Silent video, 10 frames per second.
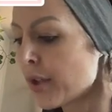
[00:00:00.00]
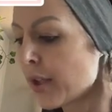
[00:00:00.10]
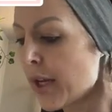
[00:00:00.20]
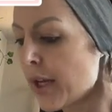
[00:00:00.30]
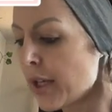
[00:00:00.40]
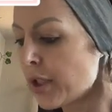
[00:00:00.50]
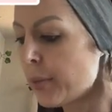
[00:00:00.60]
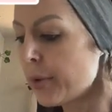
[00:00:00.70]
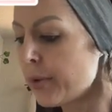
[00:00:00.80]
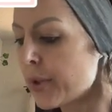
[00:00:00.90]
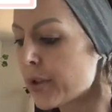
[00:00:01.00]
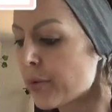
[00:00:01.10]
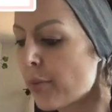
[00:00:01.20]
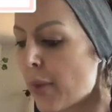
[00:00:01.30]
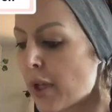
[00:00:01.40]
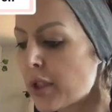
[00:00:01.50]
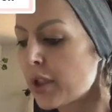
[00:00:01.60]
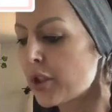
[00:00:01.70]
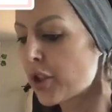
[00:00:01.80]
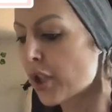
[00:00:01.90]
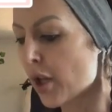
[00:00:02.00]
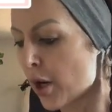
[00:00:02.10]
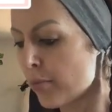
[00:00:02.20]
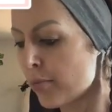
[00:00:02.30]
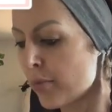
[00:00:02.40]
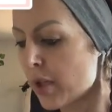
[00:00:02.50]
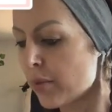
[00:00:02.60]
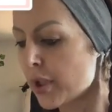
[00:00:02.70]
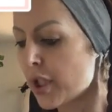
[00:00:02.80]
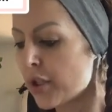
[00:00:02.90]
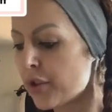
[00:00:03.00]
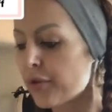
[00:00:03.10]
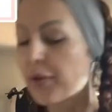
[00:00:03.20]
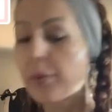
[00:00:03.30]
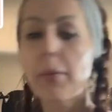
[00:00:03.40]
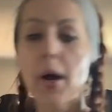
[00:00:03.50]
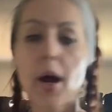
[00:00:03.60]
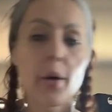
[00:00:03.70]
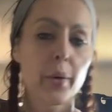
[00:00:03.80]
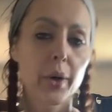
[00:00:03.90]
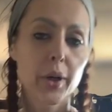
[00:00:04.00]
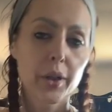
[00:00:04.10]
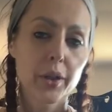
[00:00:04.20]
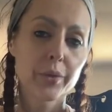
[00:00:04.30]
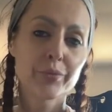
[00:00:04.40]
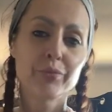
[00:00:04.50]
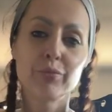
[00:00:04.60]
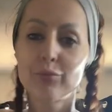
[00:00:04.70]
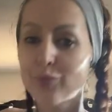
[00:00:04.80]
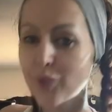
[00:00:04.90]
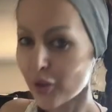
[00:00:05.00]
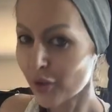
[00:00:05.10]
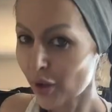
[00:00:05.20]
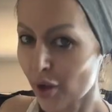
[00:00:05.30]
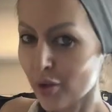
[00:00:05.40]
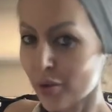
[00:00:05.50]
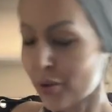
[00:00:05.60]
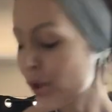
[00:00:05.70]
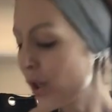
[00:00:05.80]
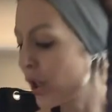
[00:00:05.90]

The light attribute is romantic charm and potential for power. So